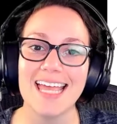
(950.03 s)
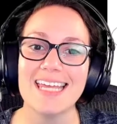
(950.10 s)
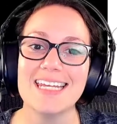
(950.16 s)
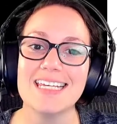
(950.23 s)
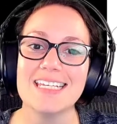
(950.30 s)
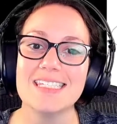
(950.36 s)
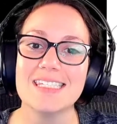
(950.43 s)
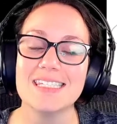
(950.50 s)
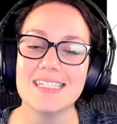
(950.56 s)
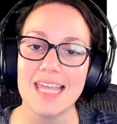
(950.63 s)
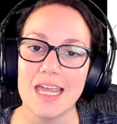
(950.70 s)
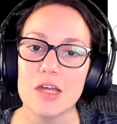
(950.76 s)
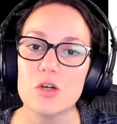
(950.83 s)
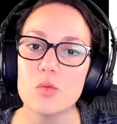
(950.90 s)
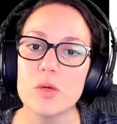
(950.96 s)
is
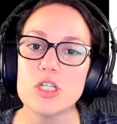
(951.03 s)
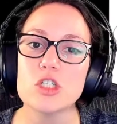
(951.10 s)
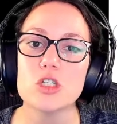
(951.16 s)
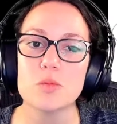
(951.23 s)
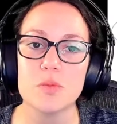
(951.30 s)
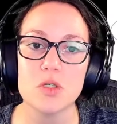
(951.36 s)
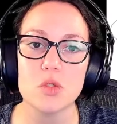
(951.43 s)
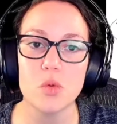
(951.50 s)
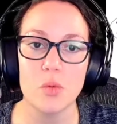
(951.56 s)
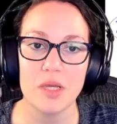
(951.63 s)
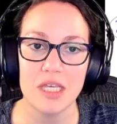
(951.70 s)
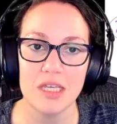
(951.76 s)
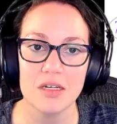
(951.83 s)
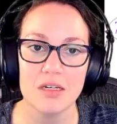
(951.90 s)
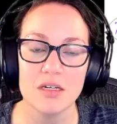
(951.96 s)
sandwiched
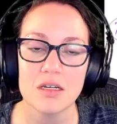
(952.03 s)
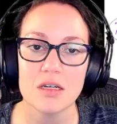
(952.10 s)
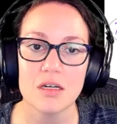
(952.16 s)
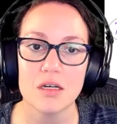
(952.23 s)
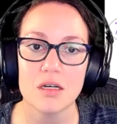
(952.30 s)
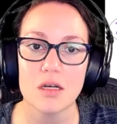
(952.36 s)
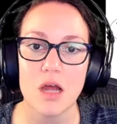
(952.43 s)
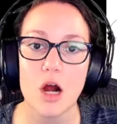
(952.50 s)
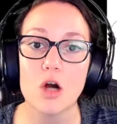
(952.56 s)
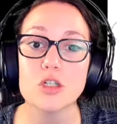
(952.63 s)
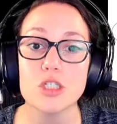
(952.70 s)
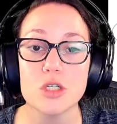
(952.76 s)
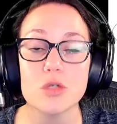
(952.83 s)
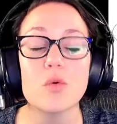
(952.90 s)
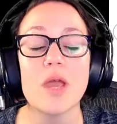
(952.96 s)
between our
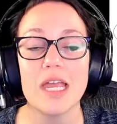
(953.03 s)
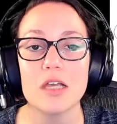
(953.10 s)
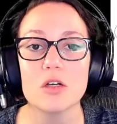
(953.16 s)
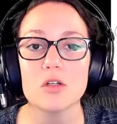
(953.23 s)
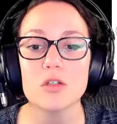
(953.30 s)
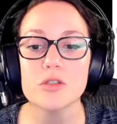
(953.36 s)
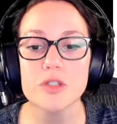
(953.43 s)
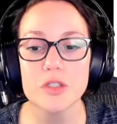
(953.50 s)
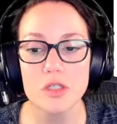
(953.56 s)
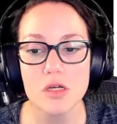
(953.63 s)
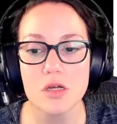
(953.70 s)
two angles,